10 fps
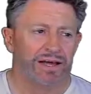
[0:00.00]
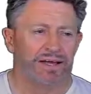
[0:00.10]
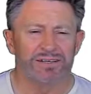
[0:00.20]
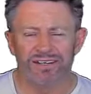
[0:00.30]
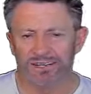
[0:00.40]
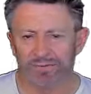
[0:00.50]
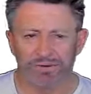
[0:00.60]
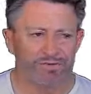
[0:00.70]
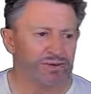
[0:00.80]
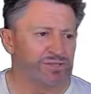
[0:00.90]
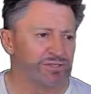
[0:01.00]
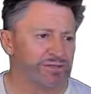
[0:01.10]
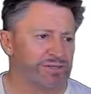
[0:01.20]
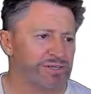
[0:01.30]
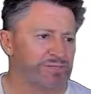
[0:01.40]
A little bit of
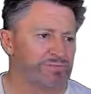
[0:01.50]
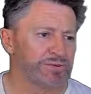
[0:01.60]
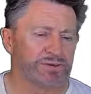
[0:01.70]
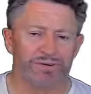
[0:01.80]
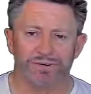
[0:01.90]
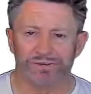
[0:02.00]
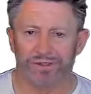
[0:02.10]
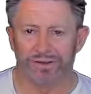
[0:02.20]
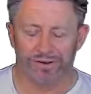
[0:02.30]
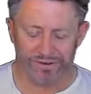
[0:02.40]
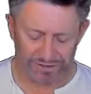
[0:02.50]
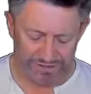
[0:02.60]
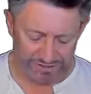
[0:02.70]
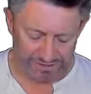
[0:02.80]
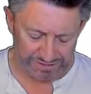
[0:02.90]
fine-tuning needs to be done here and there,
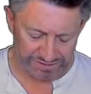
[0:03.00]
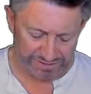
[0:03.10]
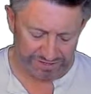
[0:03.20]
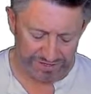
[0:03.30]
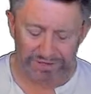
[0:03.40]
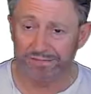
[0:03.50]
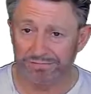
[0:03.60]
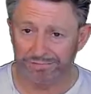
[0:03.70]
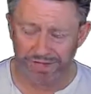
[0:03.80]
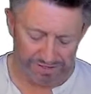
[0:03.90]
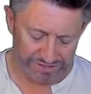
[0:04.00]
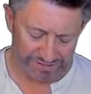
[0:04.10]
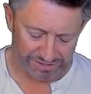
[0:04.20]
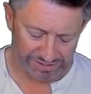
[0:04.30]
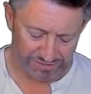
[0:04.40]
and then
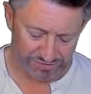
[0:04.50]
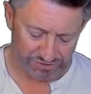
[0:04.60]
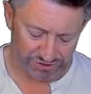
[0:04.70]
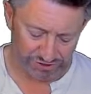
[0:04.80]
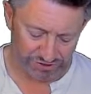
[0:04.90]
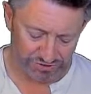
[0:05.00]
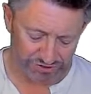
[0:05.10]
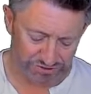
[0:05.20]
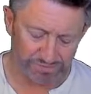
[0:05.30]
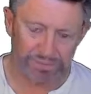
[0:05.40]
I can reduce